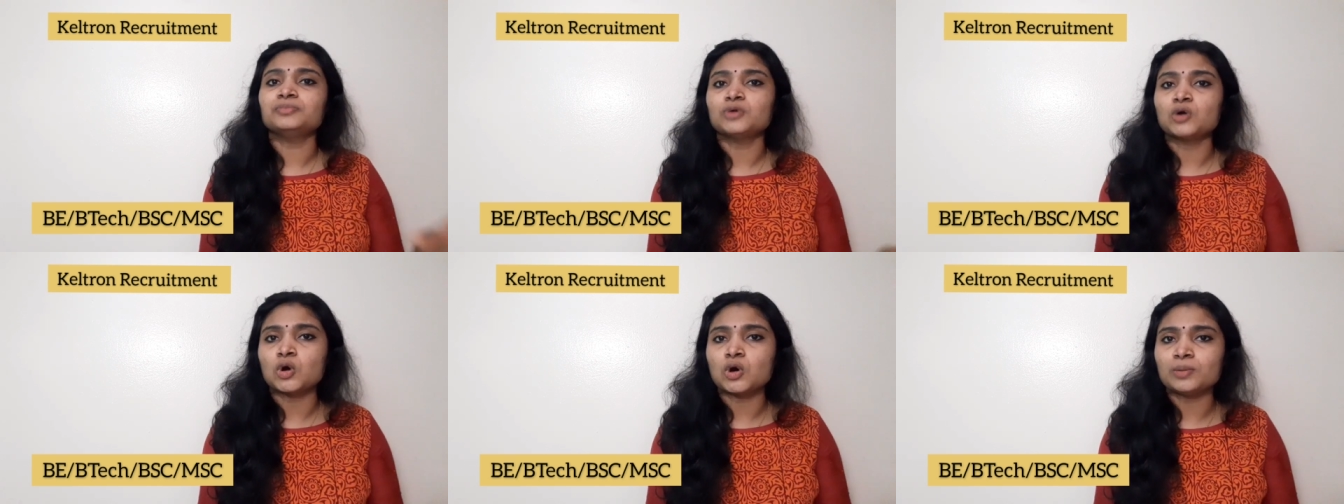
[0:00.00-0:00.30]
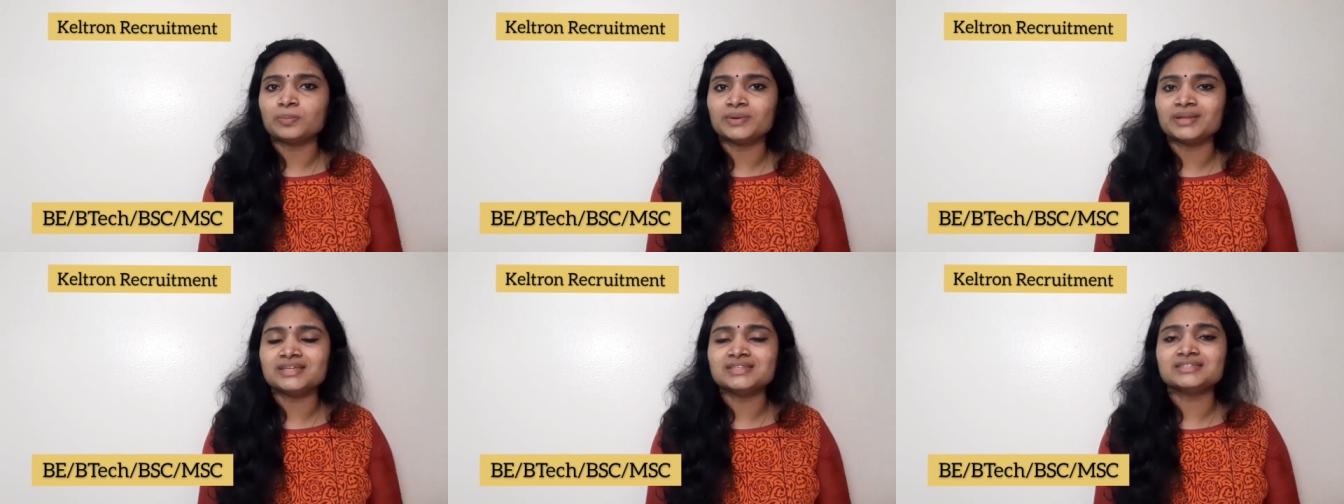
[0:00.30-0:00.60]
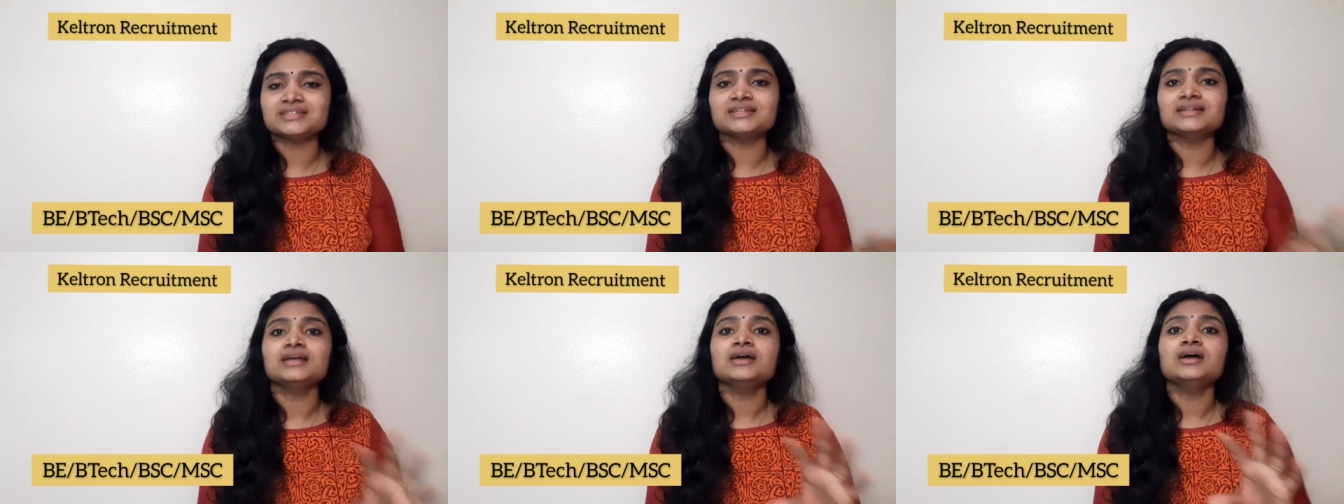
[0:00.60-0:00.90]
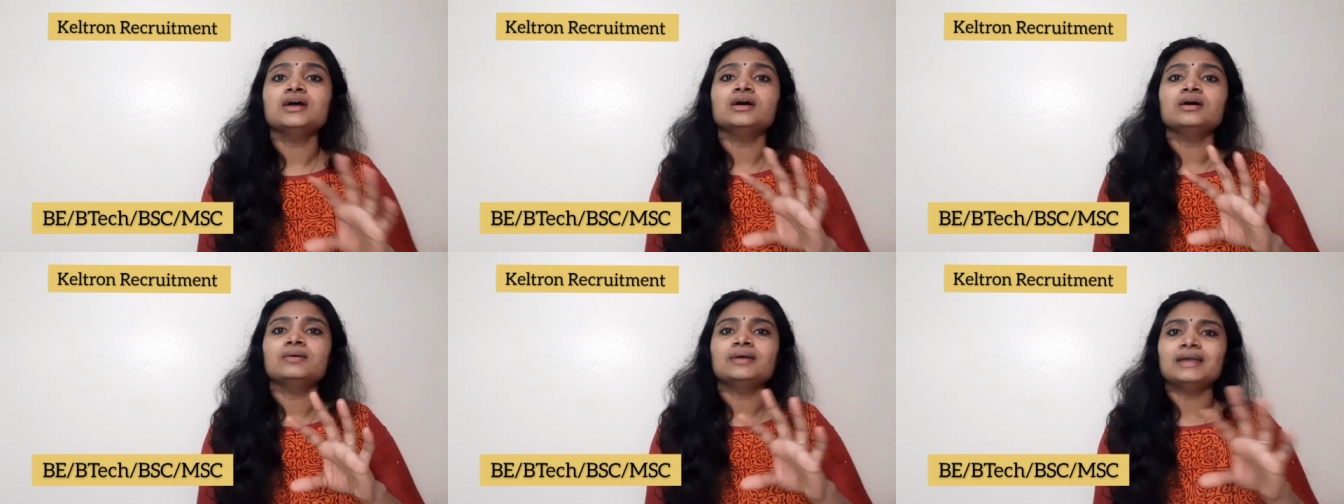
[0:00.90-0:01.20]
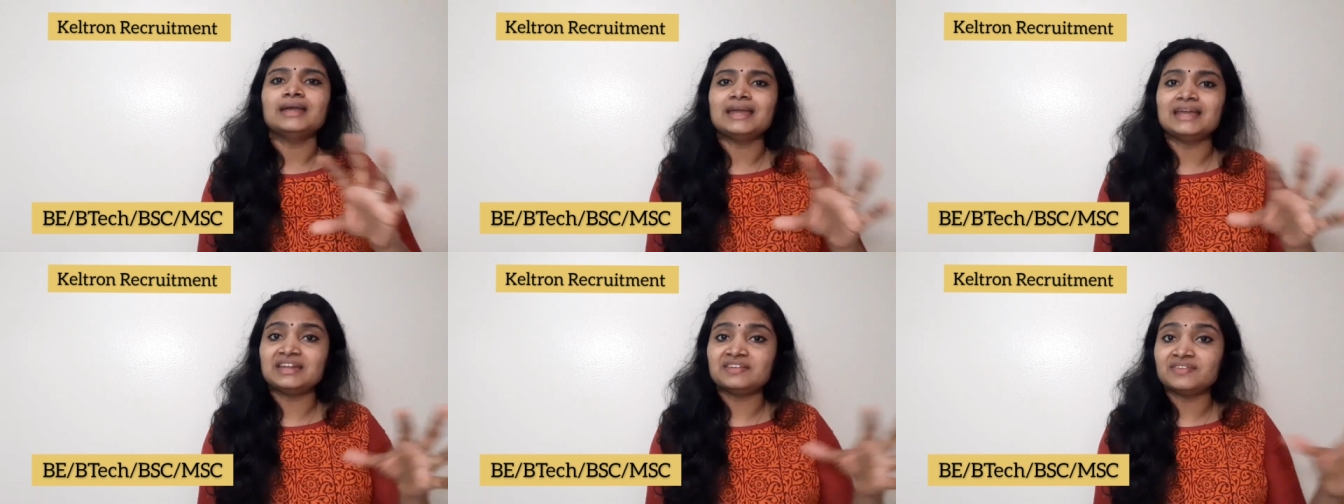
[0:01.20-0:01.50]
openings in
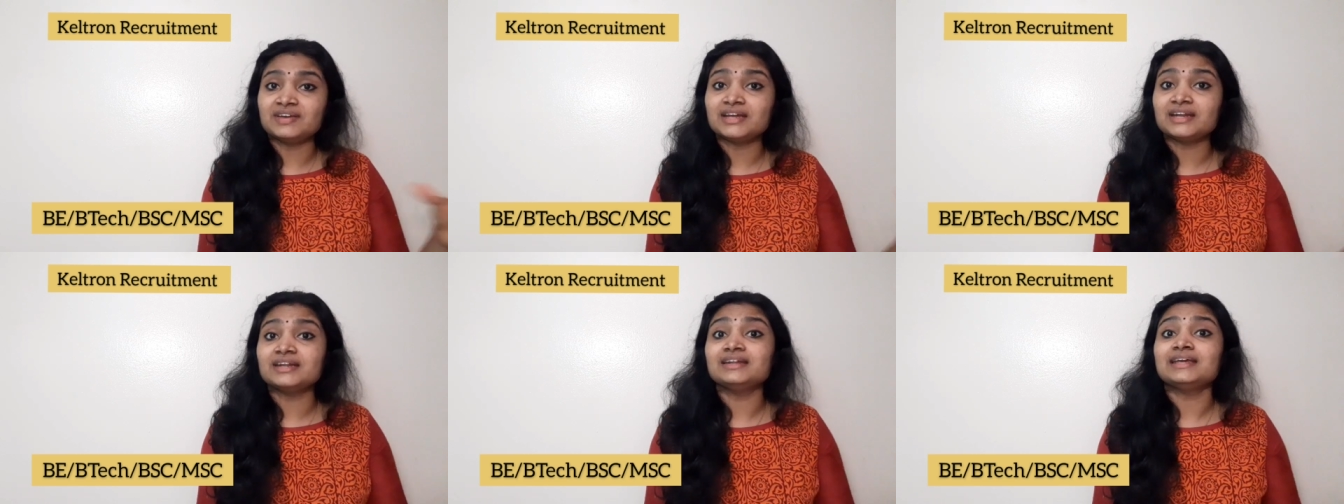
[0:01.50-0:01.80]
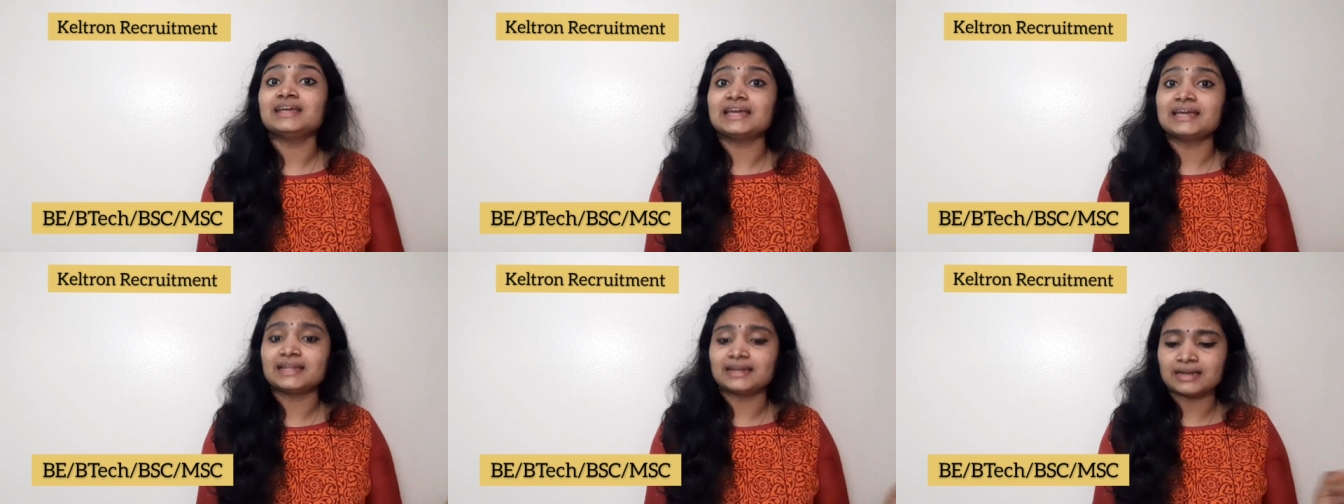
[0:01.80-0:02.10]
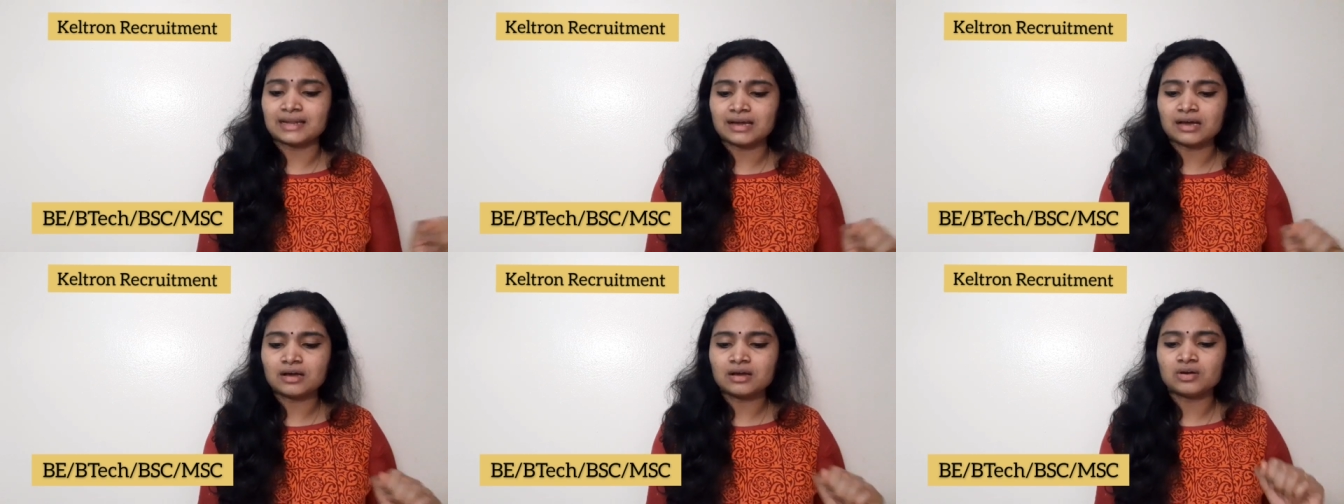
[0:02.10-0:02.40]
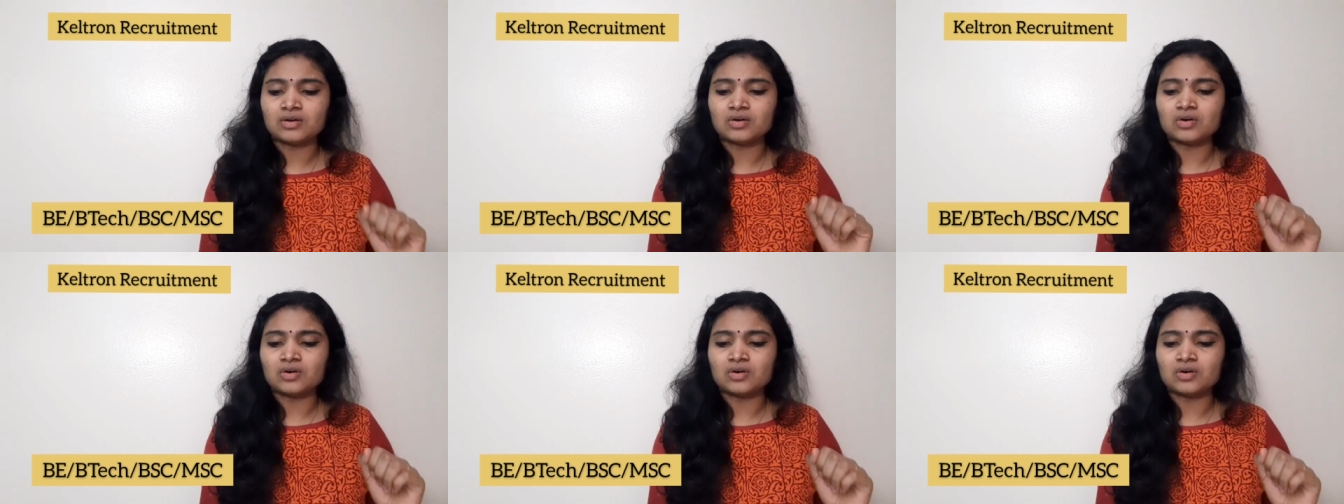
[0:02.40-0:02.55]
anywhere in Kerala